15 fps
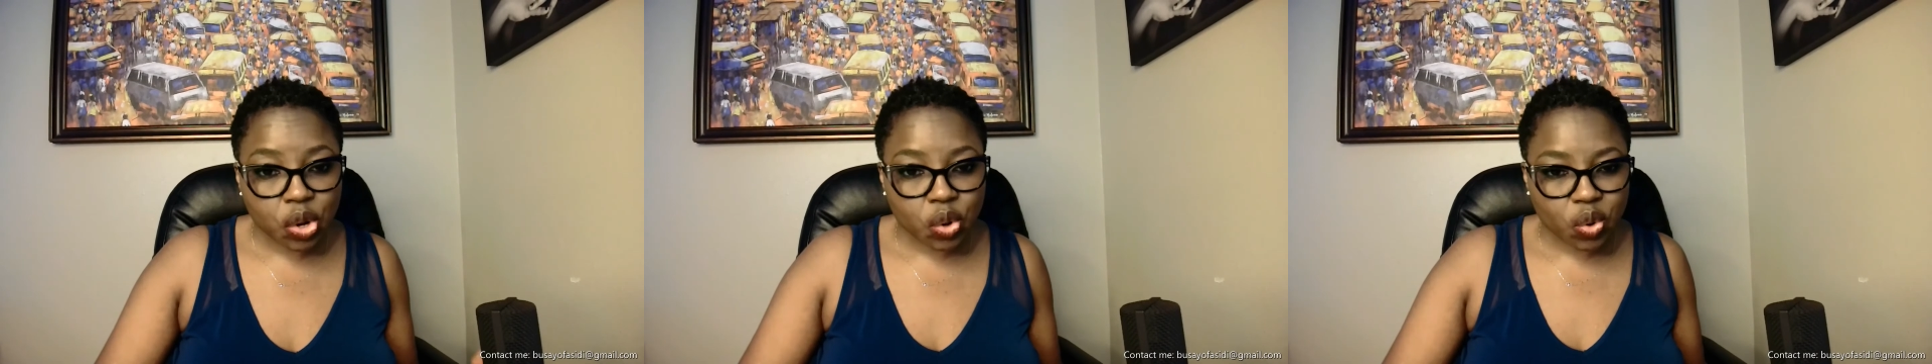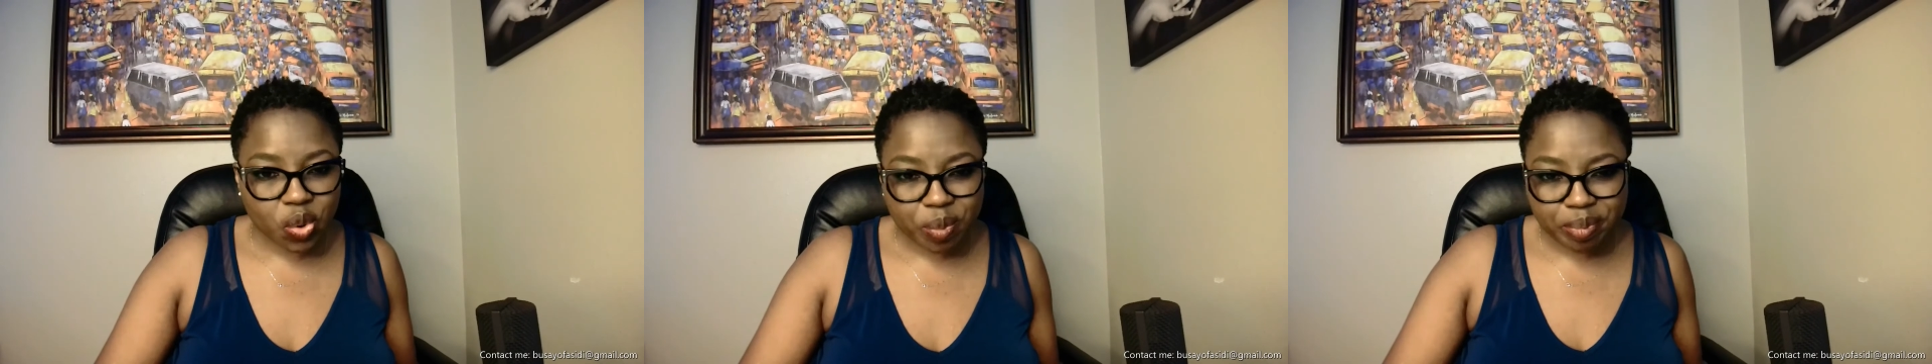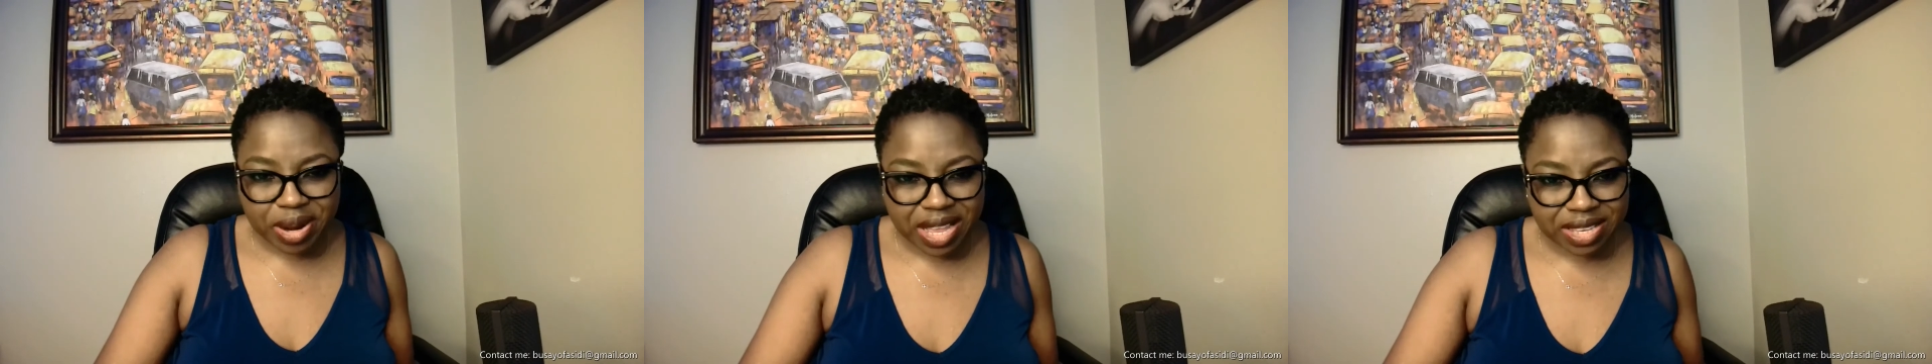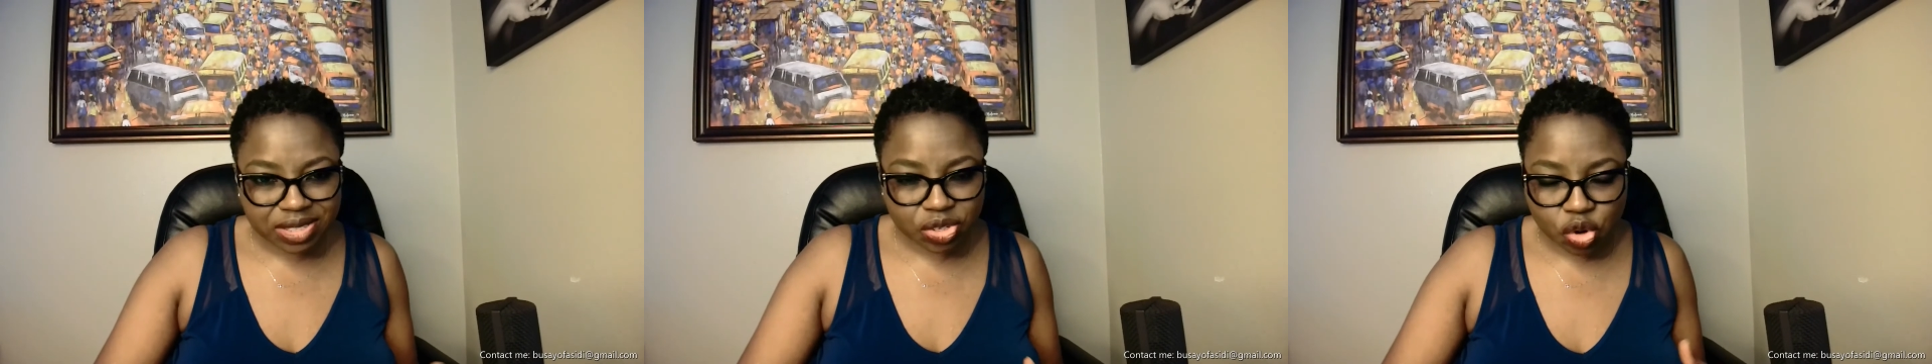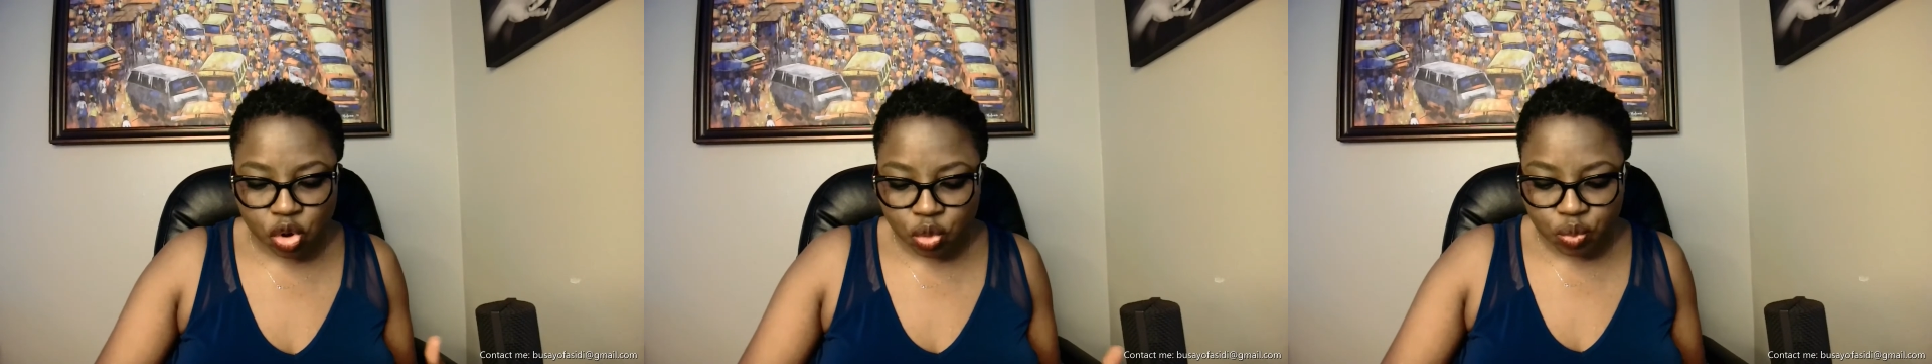hopeless,
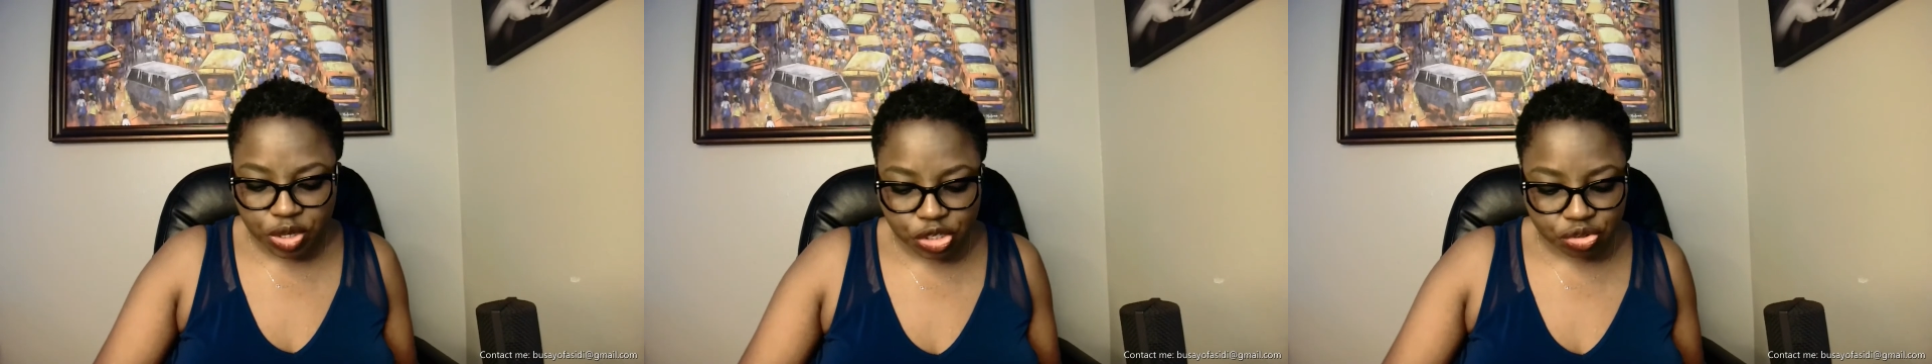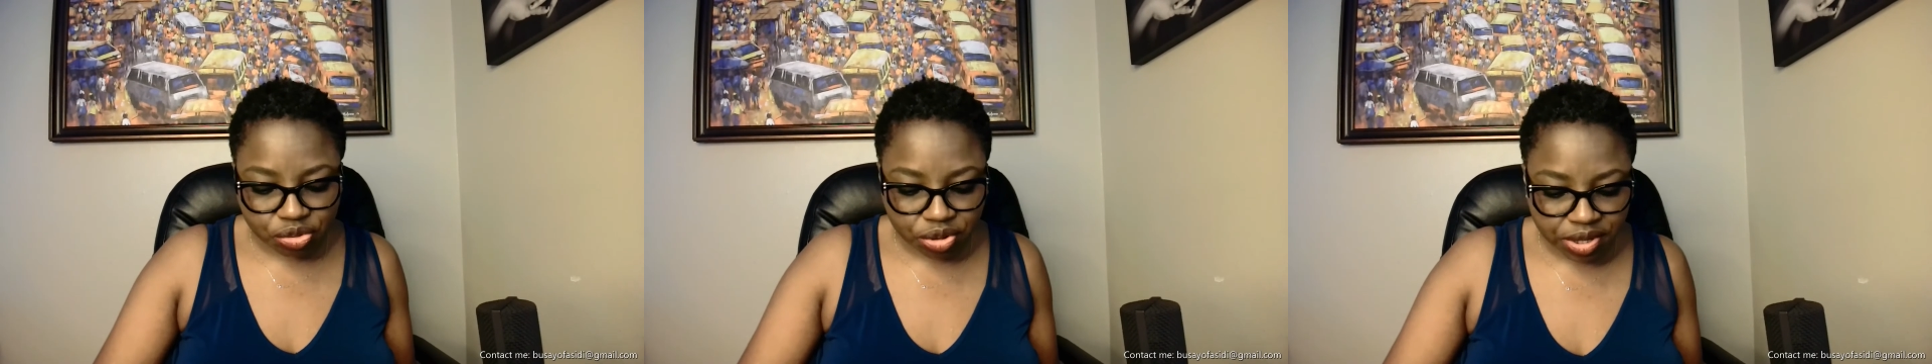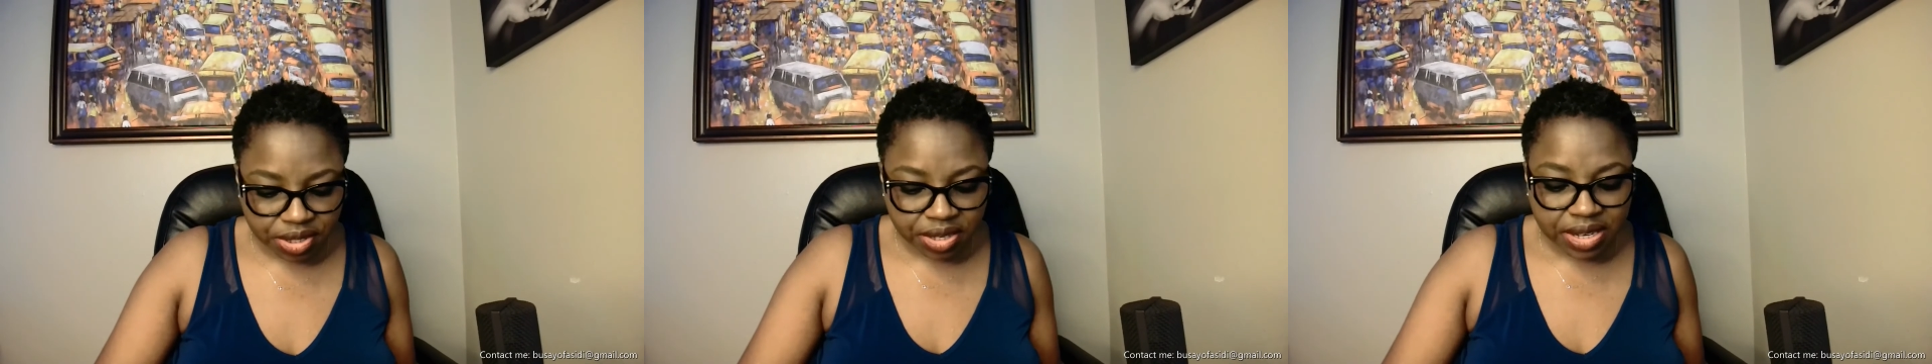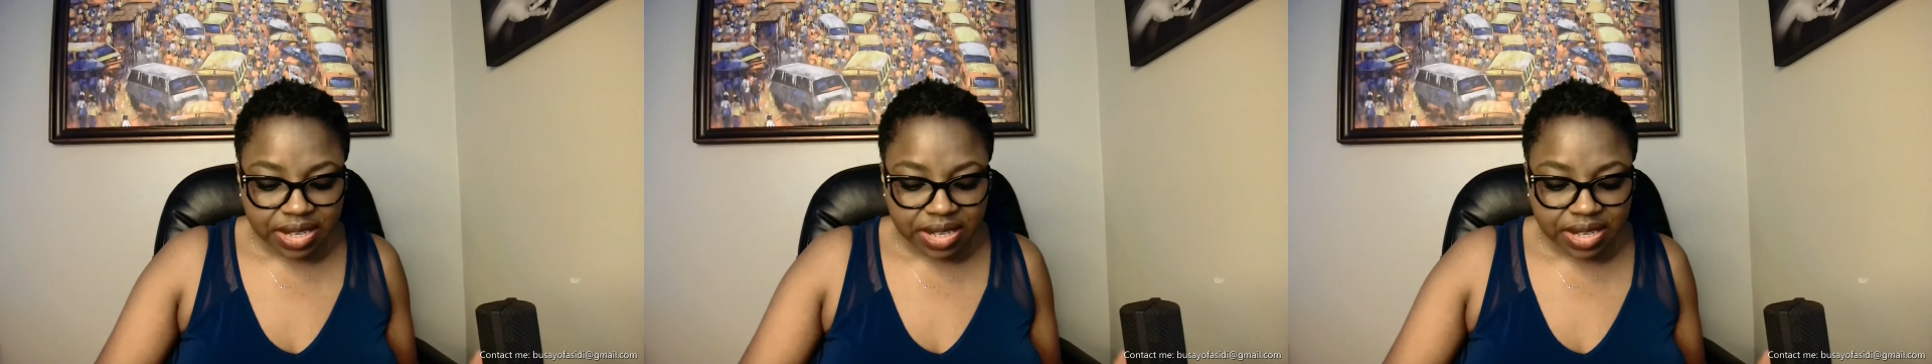or withdrawn,